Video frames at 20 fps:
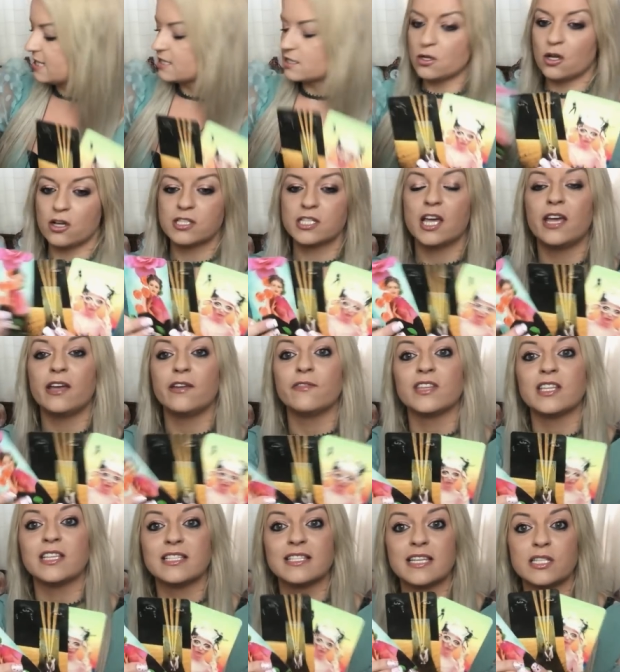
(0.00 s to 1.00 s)
is not
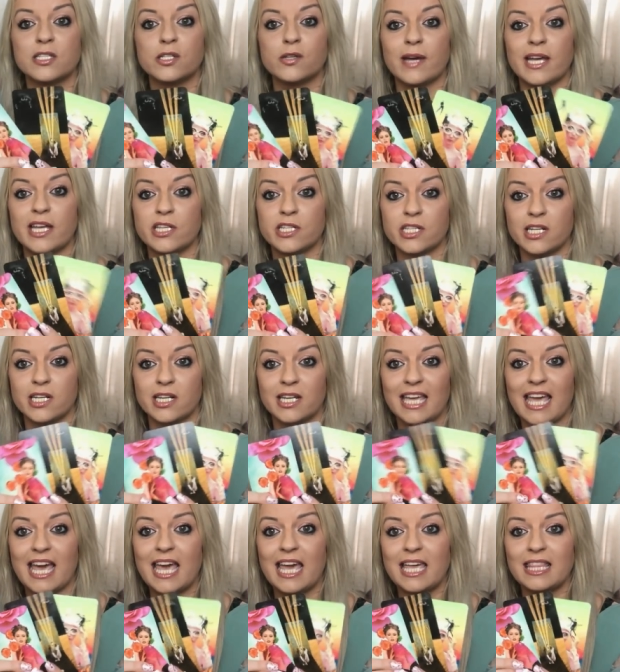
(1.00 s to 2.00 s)
over the situation,
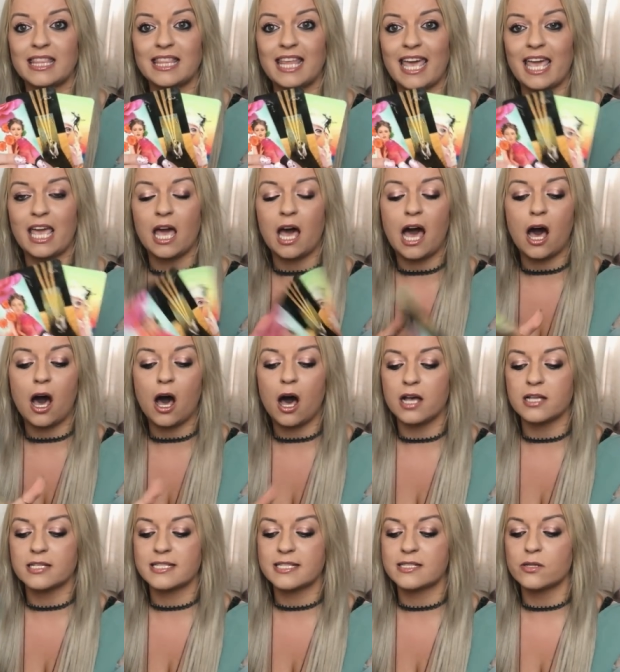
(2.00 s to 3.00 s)
okay? They
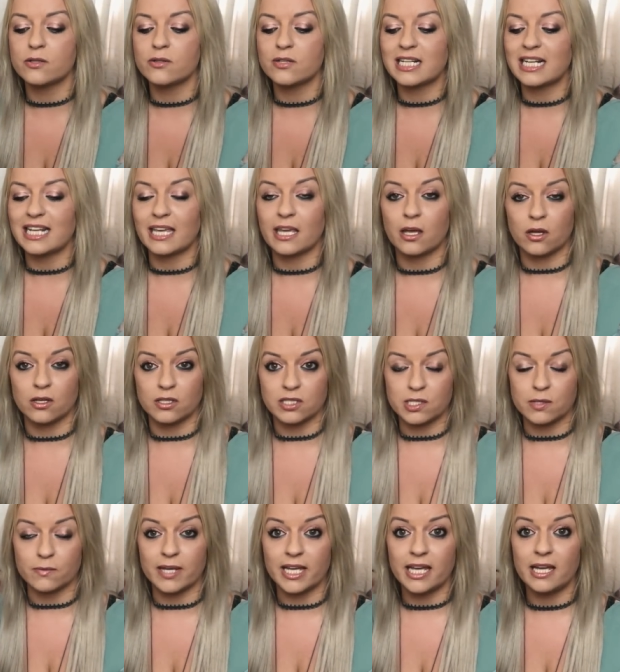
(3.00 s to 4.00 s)
are still clinging on
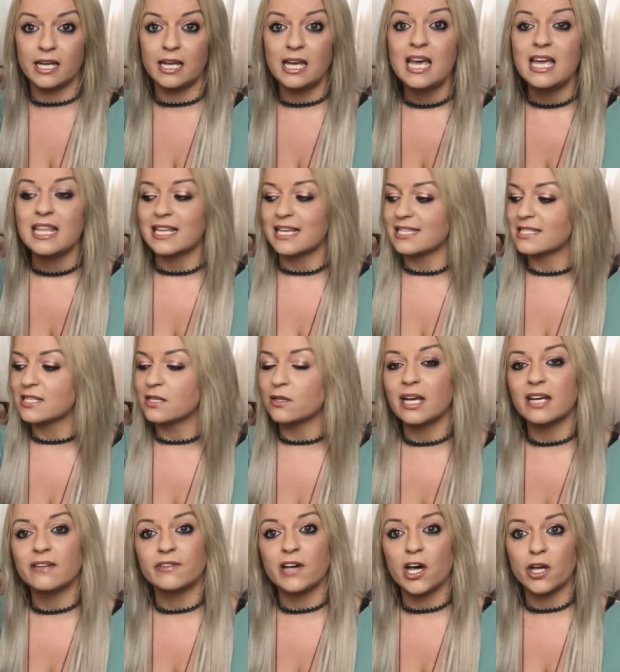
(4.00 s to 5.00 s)
to it. They still
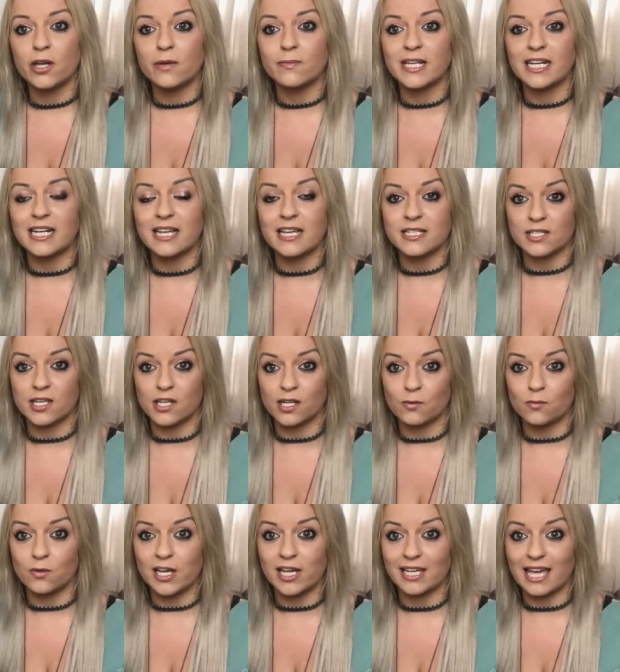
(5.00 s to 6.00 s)
have hope that it is going
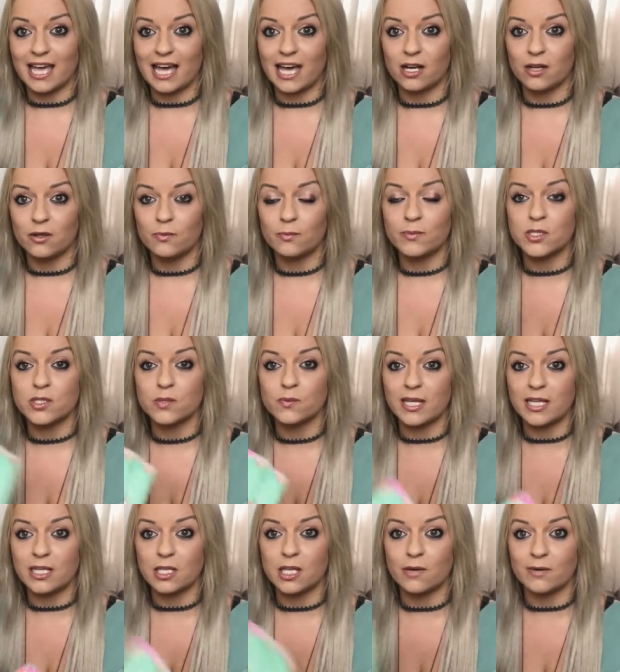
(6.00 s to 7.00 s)
to work out
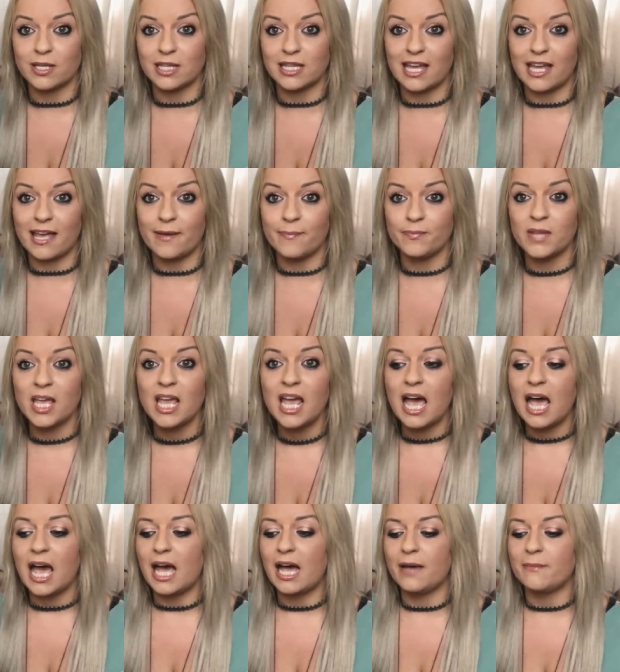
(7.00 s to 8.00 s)
between you and them.
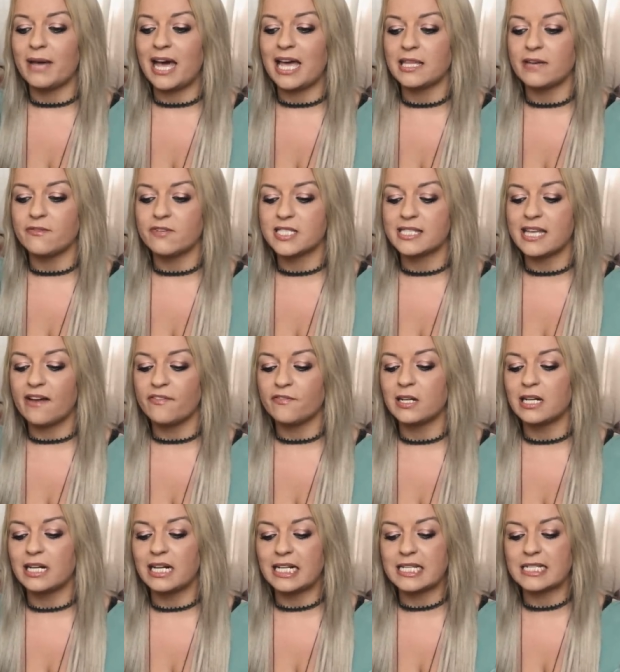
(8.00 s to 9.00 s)
Um, and there is
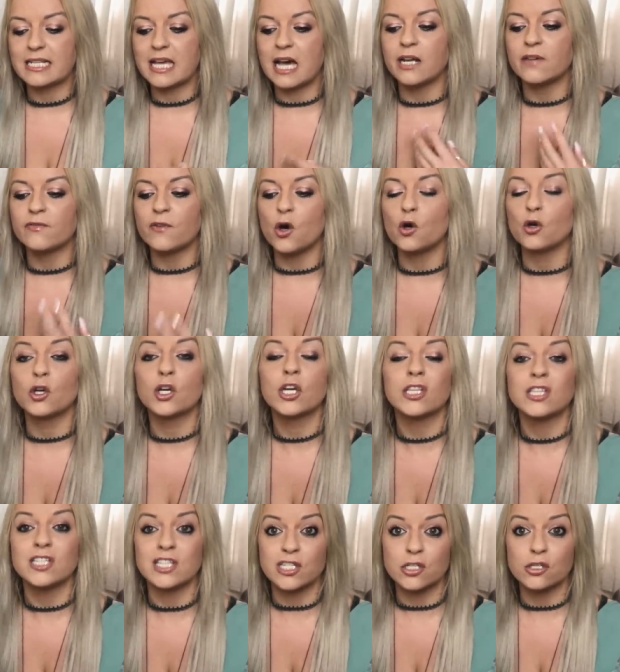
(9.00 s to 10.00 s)
definitely this kind of
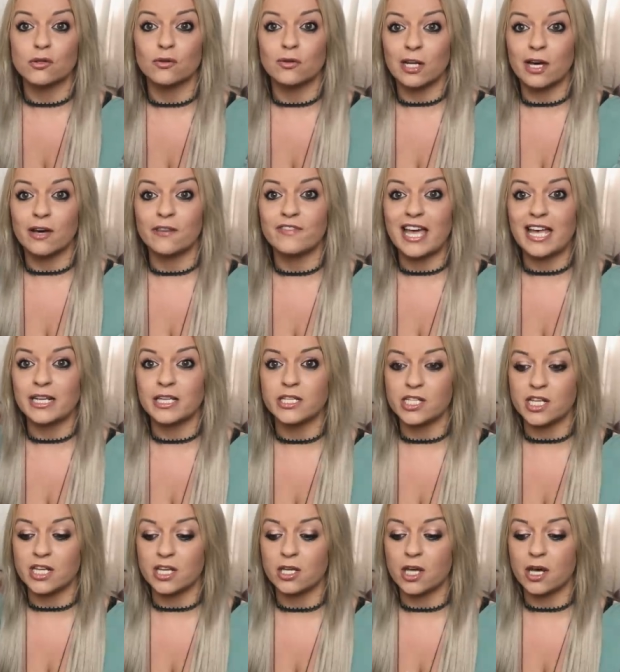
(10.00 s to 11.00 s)
unconditional love
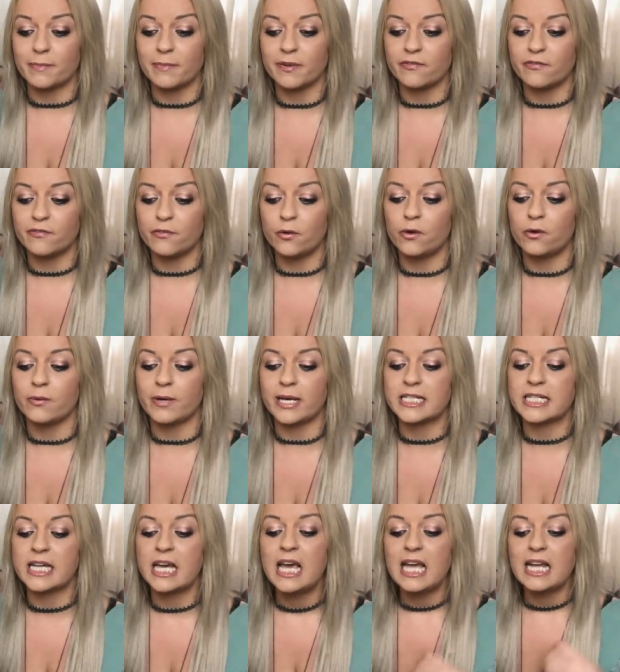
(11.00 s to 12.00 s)
energy coming forward.